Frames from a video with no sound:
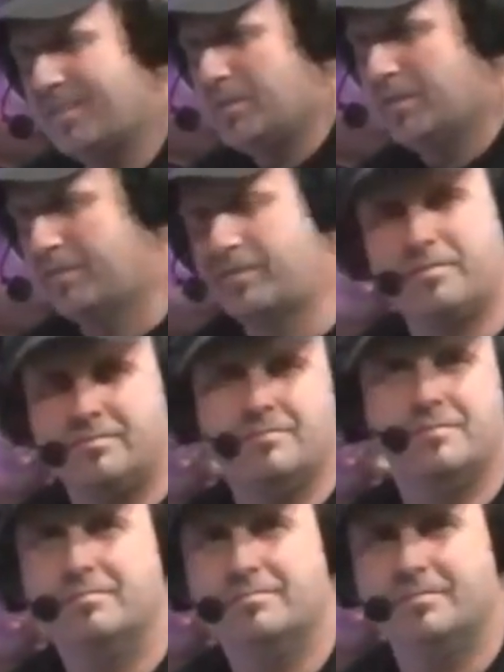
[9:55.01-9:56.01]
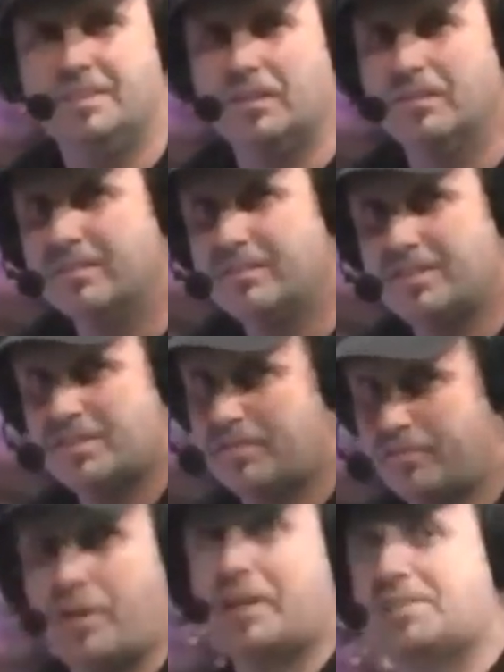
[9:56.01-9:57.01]
Maybe if, you know,
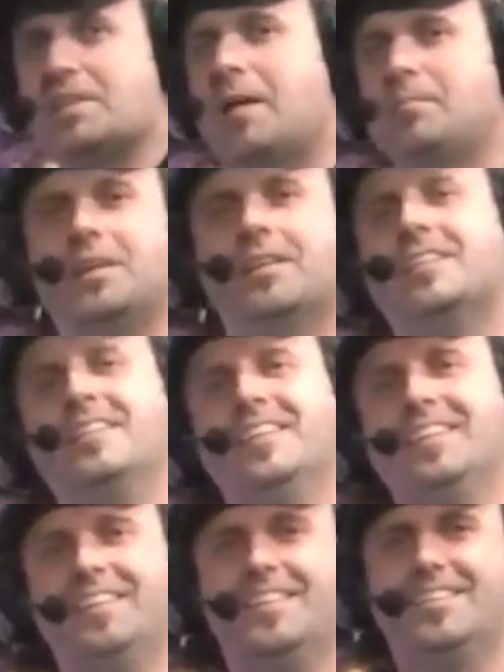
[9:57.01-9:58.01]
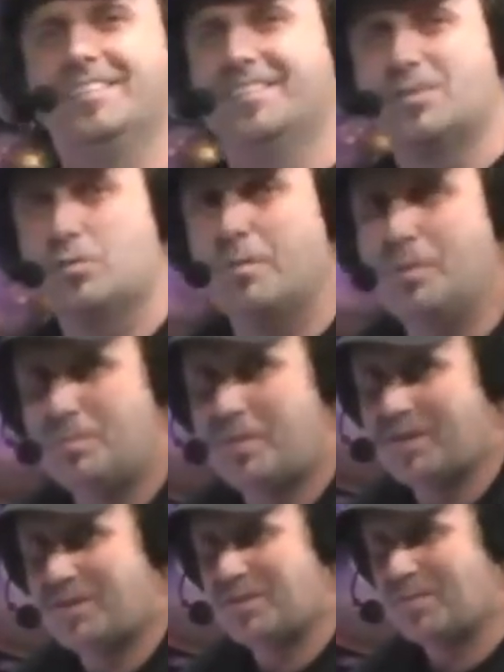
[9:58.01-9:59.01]
there's a Frank Zappa tribute
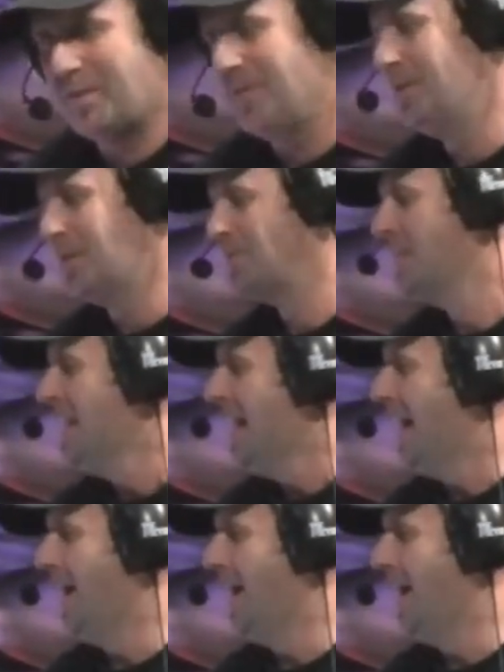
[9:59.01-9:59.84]
band or something. Who knows?